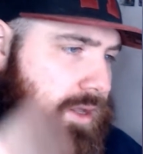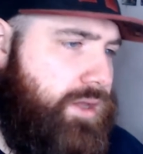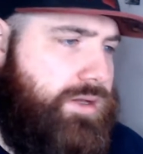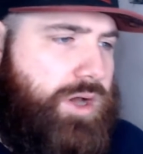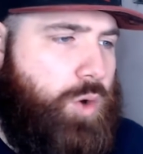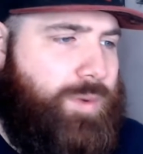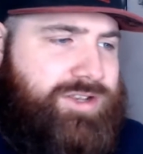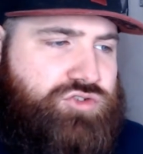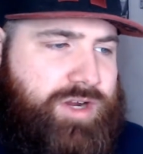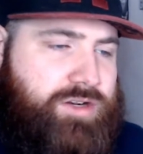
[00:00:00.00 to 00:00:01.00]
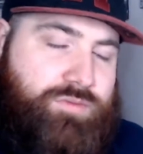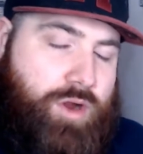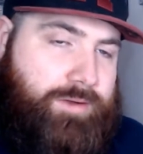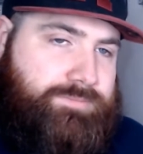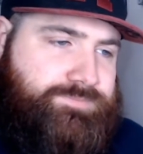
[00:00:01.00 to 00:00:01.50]
Winged Dragon of Ra
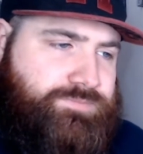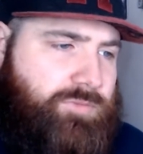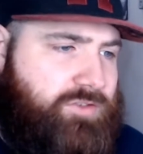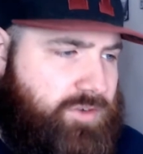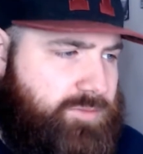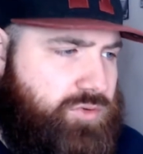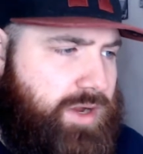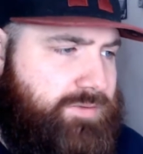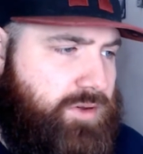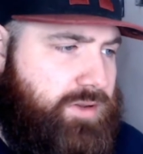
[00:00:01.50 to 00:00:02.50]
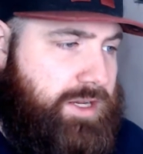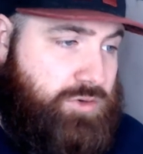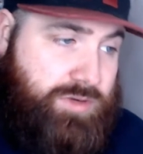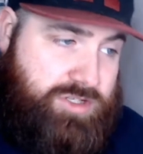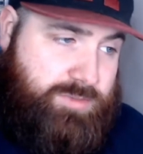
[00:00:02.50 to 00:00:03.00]
from your graveyard,
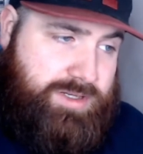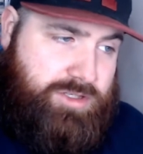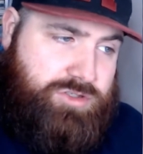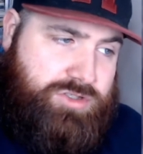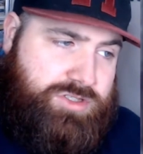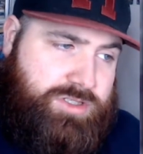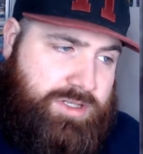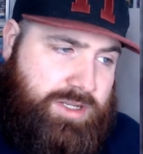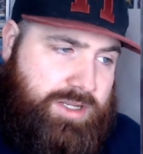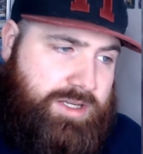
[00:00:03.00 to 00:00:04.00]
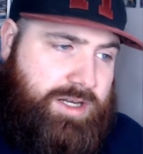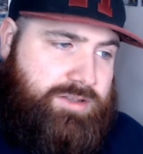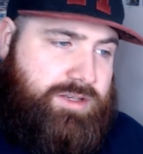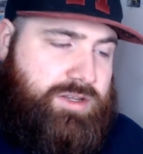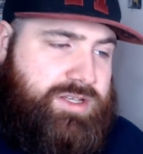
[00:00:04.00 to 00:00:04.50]
ignoring summon conditions, and
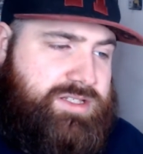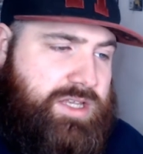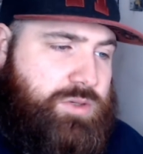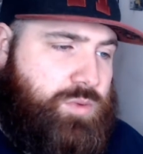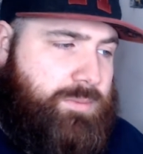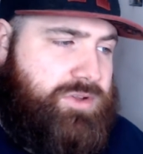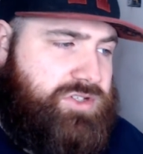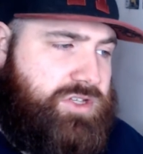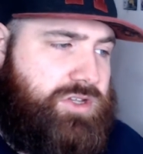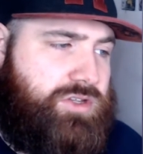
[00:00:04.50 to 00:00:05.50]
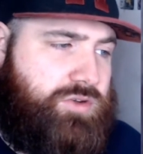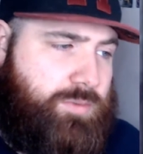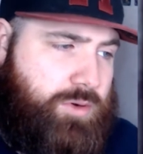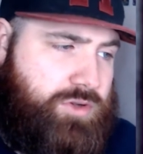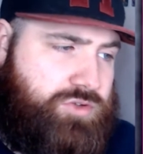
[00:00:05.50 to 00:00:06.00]
then you can send one monster your
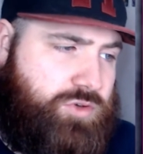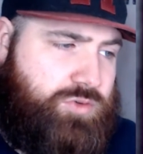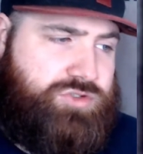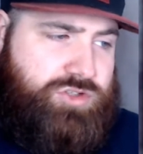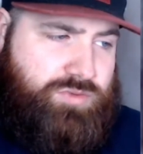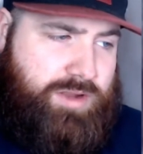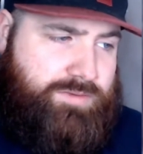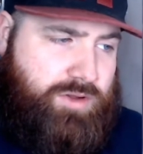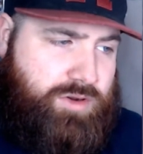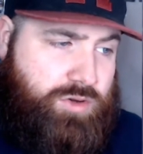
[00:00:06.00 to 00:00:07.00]
opponent controls to the graveyard.